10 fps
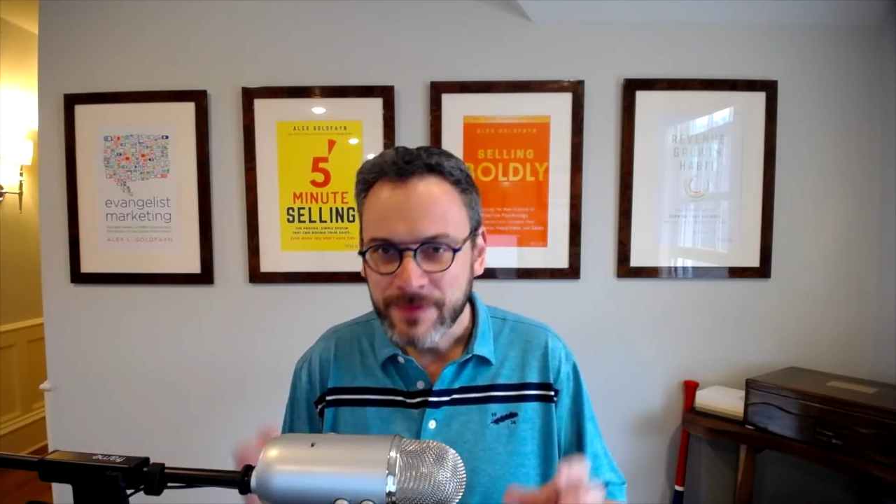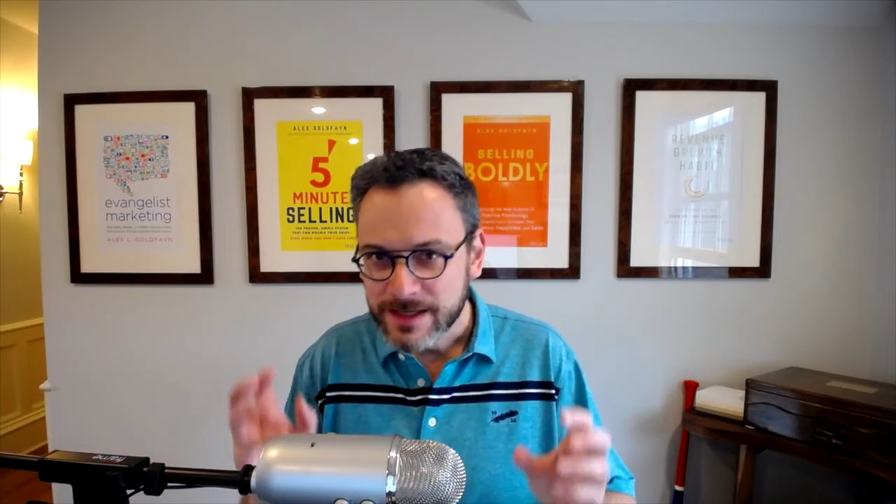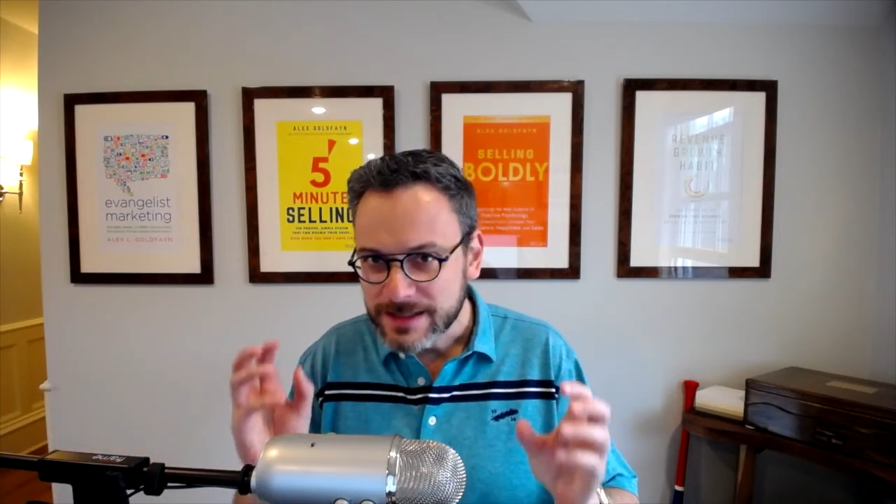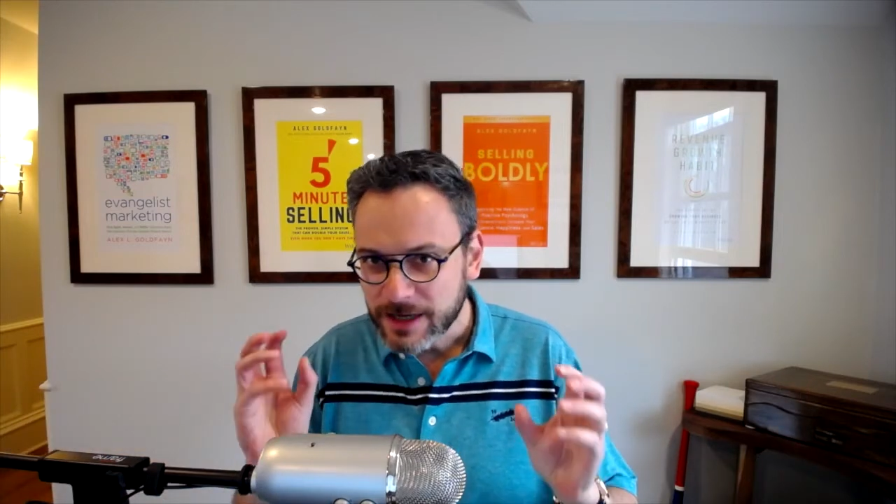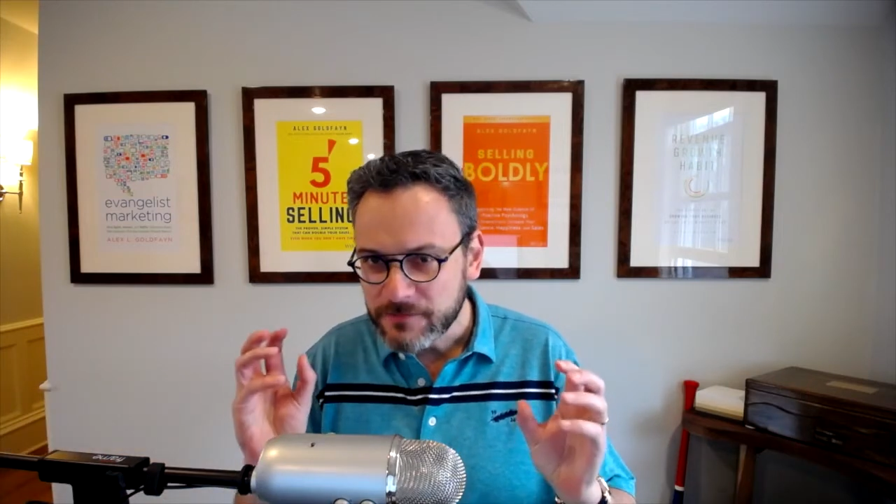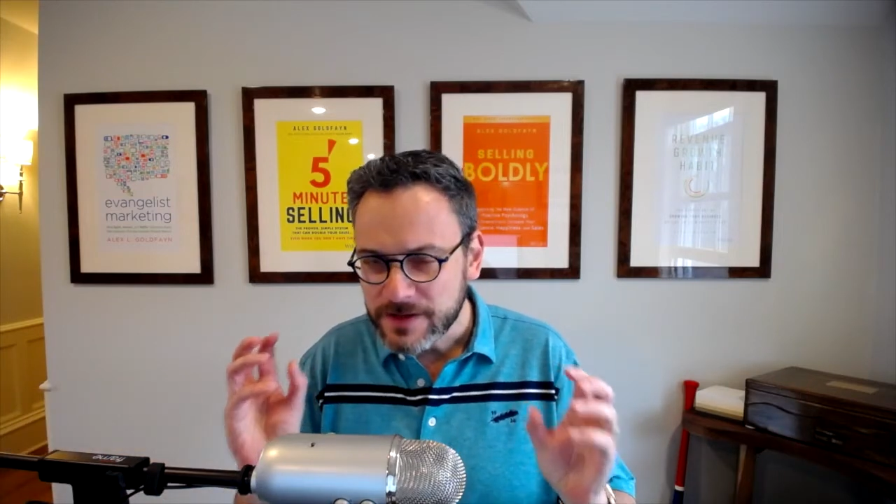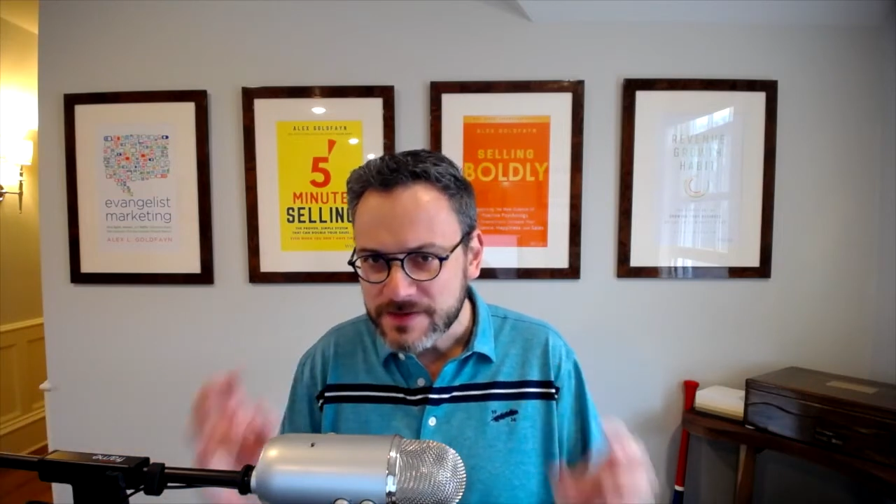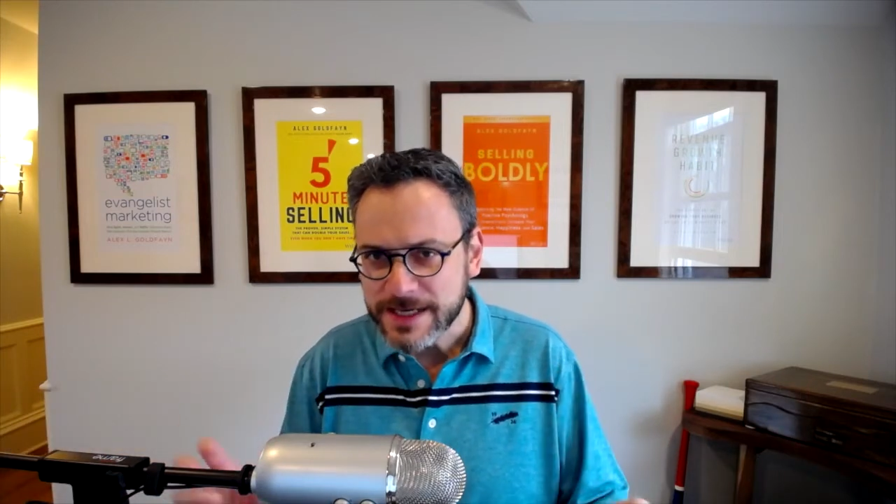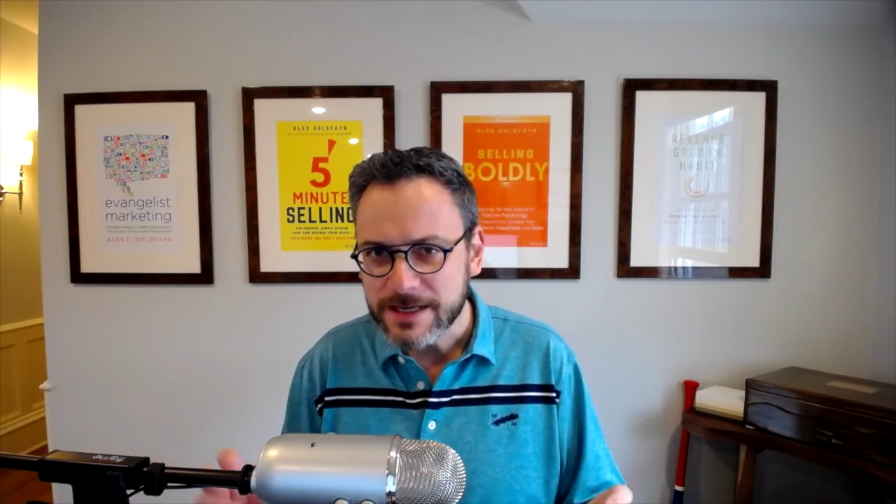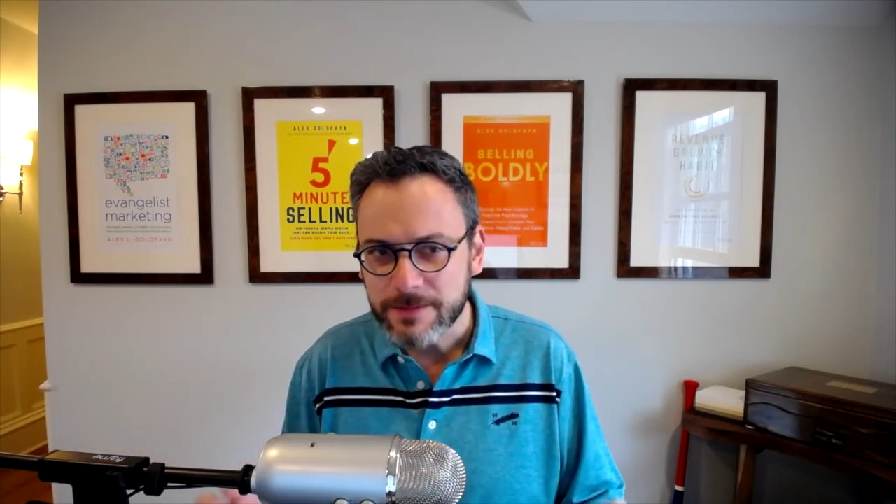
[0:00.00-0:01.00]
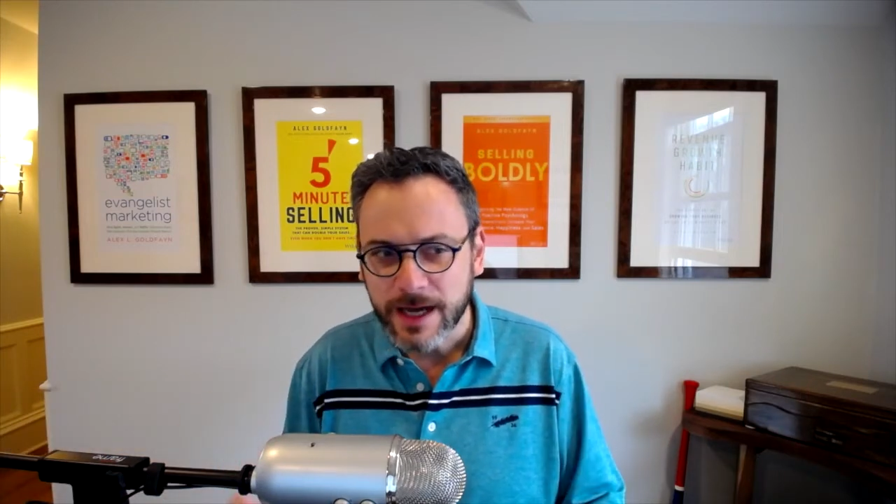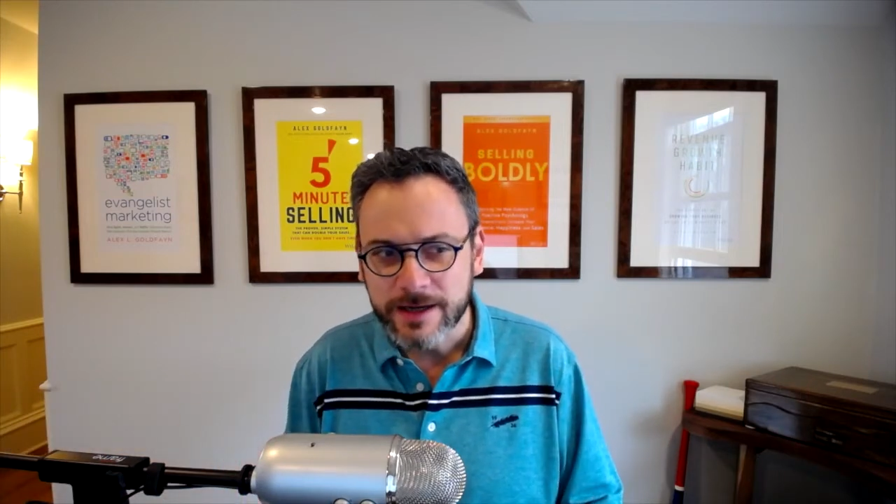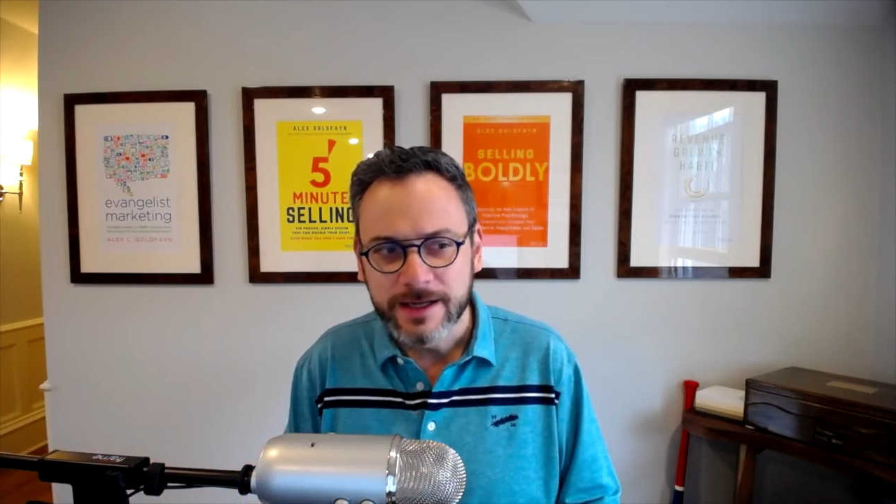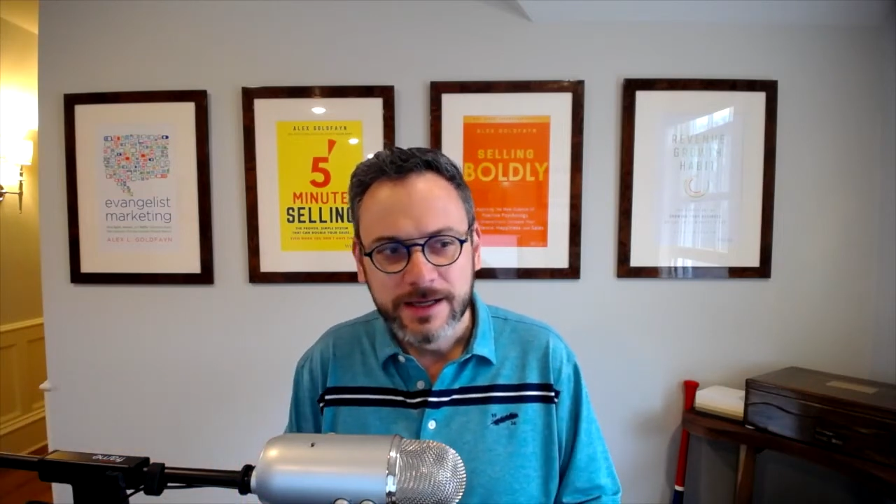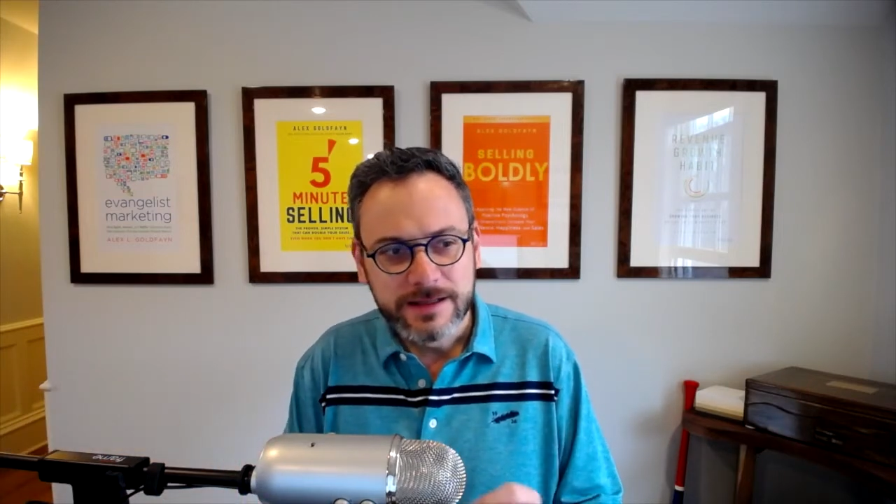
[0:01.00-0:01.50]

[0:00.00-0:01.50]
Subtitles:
Now, if we think about it,